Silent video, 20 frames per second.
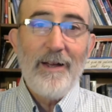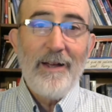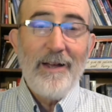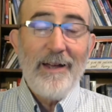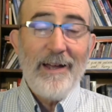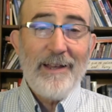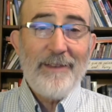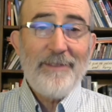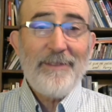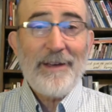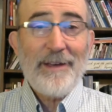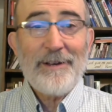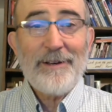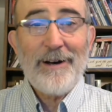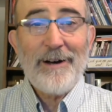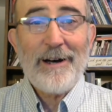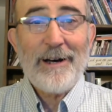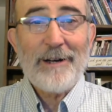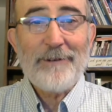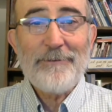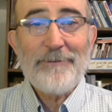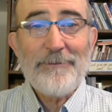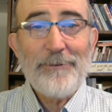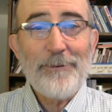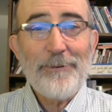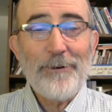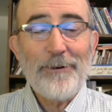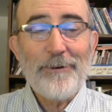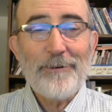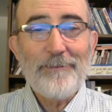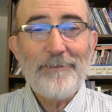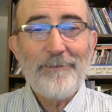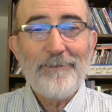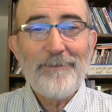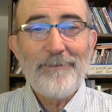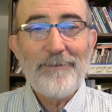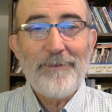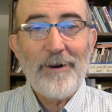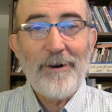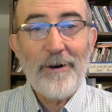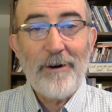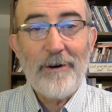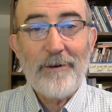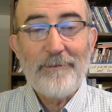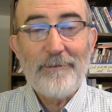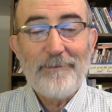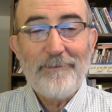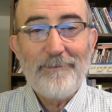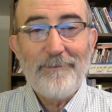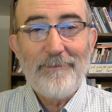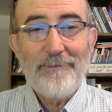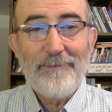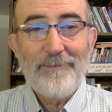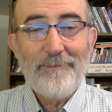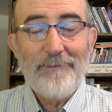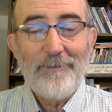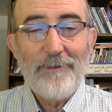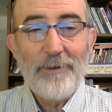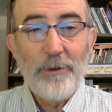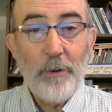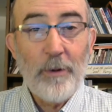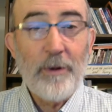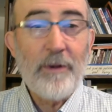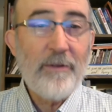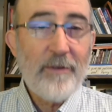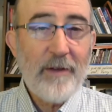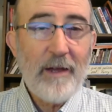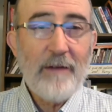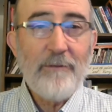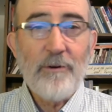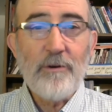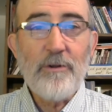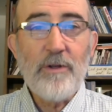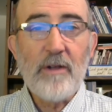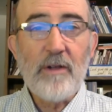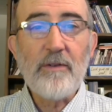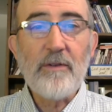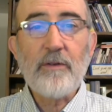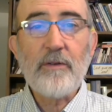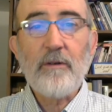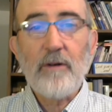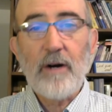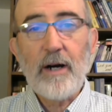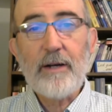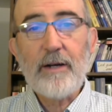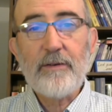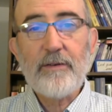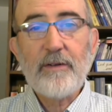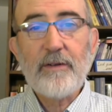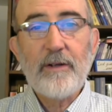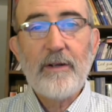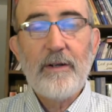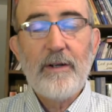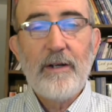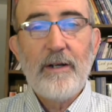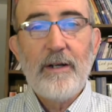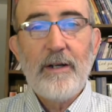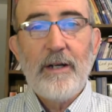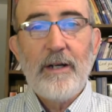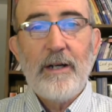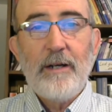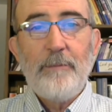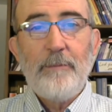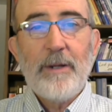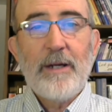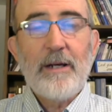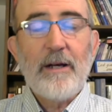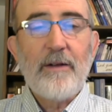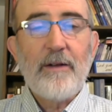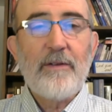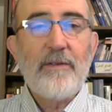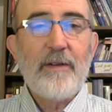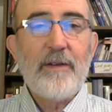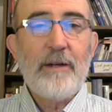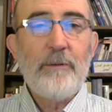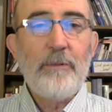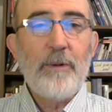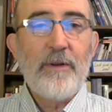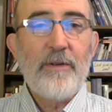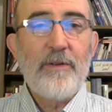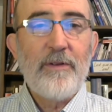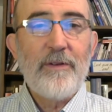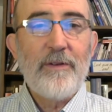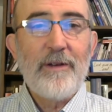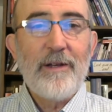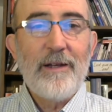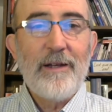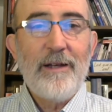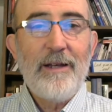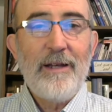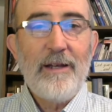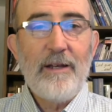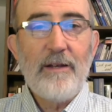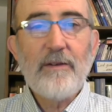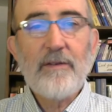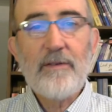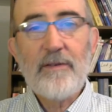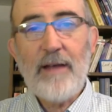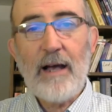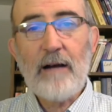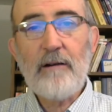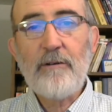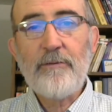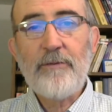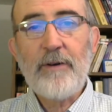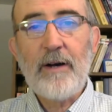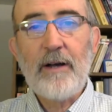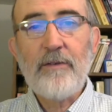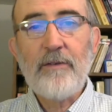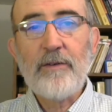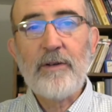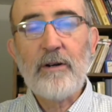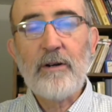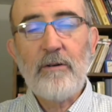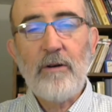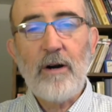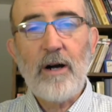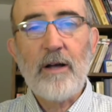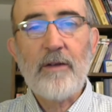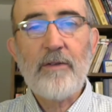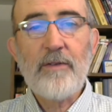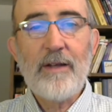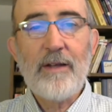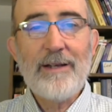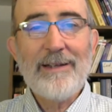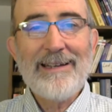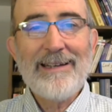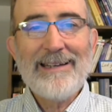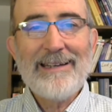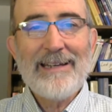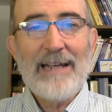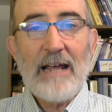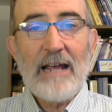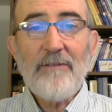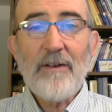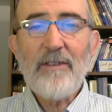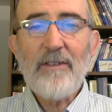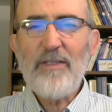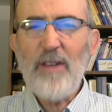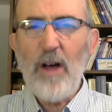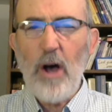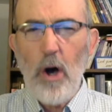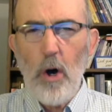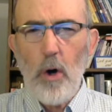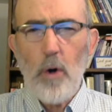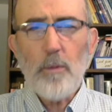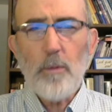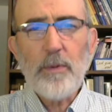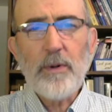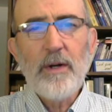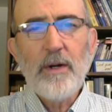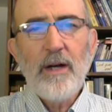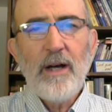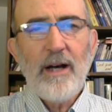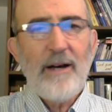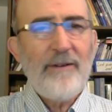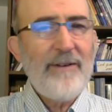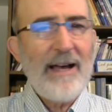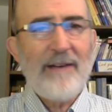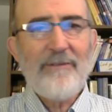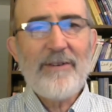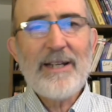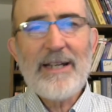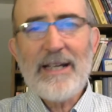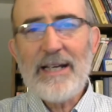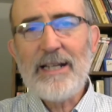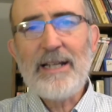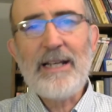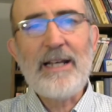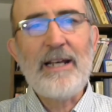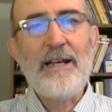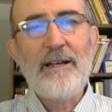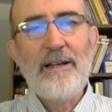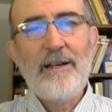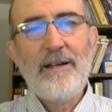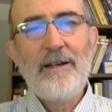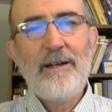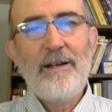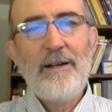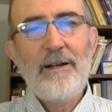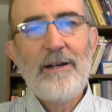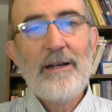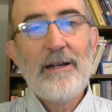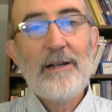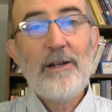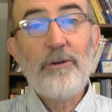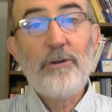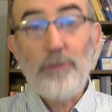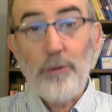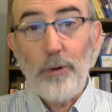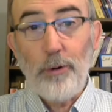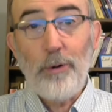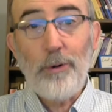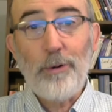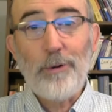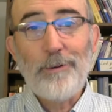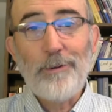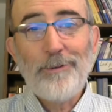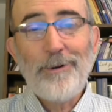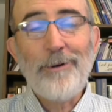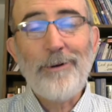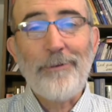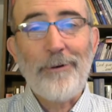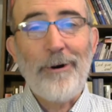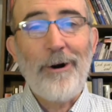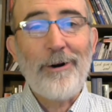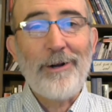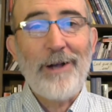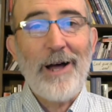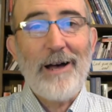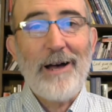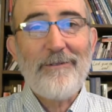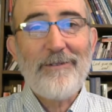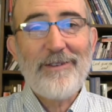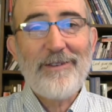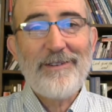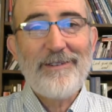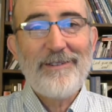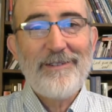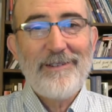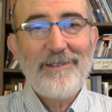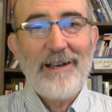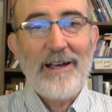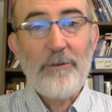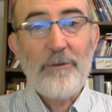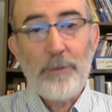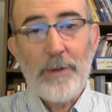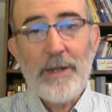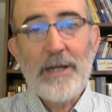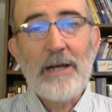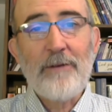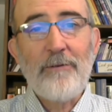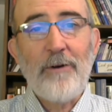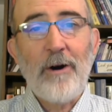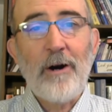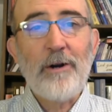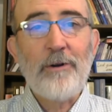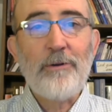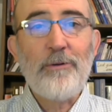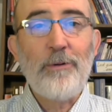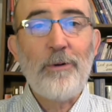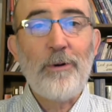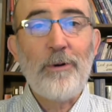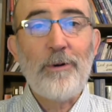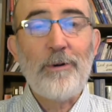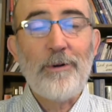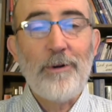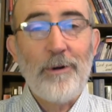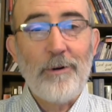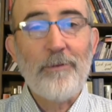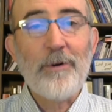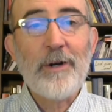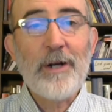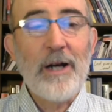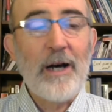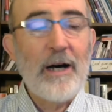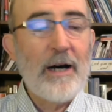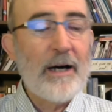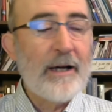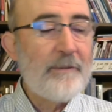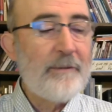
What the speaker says: And thank God for our Lord and Savior, Jesus Christ, because it was his sacrifice on the cross that gave us the hope of having any control over our lives as we give our control over to God.